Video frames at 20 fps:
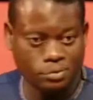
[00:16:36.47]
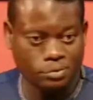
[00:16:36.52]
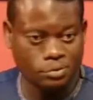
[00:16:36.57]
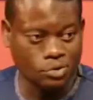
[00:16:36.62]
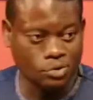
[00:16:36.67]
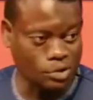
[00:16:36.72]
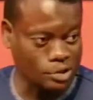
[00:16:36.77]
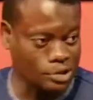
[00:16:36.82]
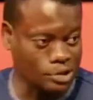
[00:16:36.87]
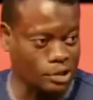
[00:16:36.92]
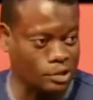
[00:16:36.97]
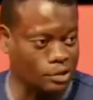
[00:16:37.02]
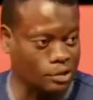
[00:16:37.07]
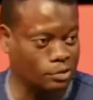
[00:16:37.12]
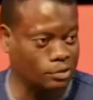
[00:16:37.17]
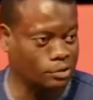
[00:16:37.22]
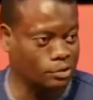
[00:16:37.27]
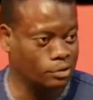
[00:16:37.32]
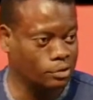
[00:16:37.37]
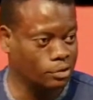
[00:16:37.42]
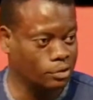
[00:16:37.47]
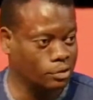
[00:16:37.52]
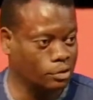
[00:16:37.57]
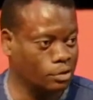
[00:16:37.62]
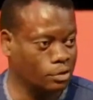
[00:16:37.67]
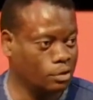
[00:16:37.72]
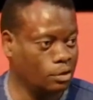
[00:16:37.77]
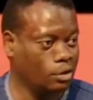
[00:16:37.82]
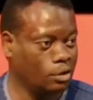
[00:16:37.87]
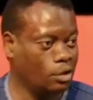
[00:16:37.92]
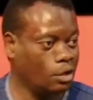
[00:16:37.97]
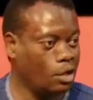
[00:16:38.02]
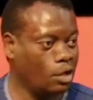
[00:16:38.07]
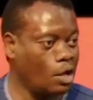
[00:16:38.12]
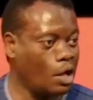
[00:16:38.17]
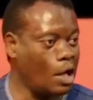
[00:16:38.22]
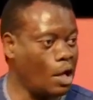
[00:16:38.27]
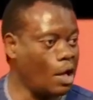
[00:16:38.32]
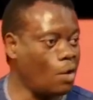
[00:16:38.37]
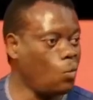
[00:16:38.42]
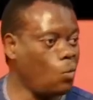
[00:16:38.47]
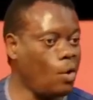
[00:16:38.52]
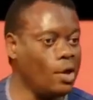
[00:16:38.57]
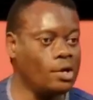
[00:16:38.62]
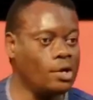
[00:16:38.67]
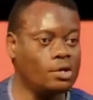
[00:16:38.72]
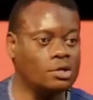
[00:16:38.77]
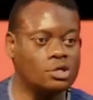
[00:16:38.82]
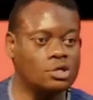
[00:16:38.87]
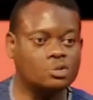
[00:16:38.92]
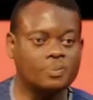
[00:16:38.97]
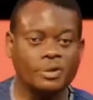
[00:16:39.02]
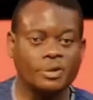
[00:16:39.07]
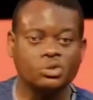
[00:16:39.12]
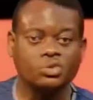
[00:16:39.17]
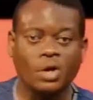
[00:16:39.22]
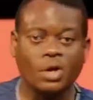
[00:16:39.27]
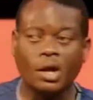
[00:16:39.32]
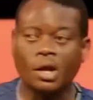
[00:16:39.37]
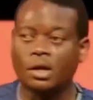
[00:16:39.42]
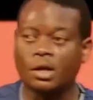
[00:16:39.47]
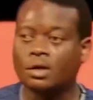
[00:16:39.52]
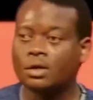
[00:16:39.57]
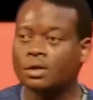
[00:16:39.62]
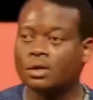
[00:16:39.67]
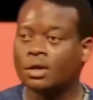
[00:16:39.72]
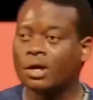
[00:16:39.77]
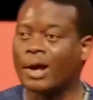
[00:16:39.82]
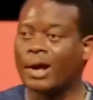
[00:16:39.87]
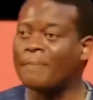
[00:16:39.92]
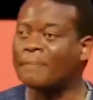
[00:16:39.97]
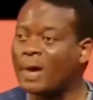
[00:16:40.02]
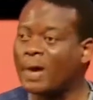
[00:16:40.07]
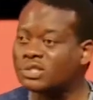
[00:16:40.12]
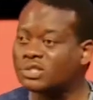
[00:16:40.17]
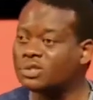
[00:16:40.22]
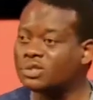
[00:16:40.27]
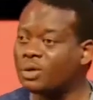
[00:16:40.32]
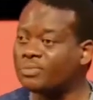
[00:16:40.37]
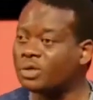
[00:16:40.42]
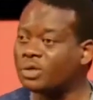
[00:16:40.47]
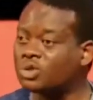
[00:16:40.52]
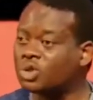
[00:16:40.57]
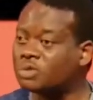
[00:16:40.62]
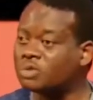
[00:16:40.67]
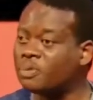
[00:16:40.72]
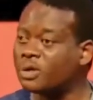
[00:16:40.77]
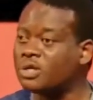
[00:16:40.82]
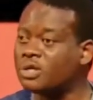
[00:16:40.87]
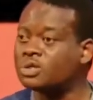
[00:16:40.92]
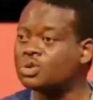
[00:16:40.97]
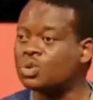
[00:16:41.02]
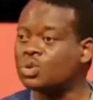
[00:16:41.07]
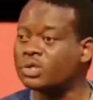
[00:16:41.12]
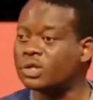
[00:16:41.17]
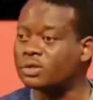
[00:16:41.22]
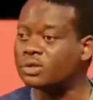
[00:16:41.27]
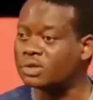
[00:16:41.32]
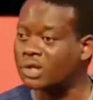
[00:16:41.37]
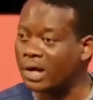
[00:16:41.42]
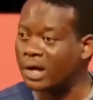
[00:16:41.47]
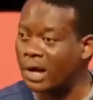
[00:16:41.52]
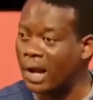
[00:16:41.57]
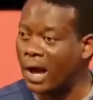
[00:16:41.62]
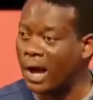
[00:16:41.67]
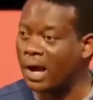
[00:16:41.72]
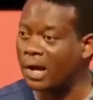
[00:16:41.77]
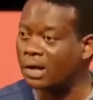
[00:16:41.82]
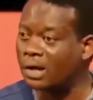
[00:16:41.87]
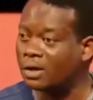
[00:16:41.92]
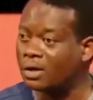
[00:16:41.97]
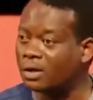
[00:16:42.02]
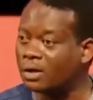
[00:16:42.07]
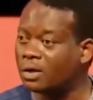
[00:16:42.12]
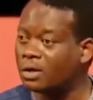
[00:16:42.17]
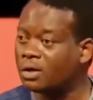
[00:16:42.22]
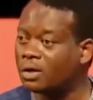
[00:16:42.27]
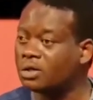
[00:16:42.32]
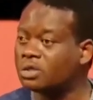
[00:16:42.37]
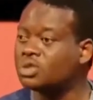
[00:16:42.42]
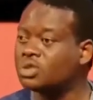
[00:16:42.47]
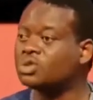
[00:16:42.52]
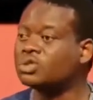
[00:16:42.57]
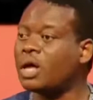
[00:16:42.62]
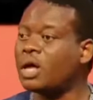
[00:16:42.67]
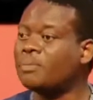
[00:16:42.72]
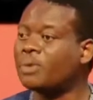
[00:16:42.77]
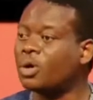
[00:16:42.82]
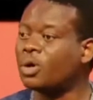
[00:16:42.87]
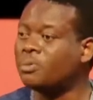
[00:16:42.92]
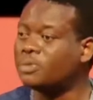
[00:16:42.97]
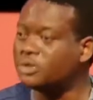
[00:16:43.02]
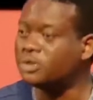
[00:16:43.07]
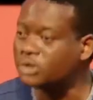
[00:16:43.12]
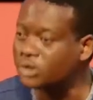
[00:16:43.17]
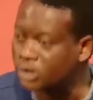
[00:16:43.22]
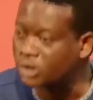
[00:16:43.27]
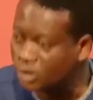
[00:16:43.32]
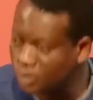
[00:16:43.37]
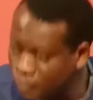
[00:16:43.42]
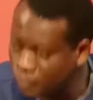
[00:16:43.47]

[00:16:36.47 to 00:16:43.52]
Do you understand that? And when the spiritual capacity of the church begins to de decline, she'll start becoming sick.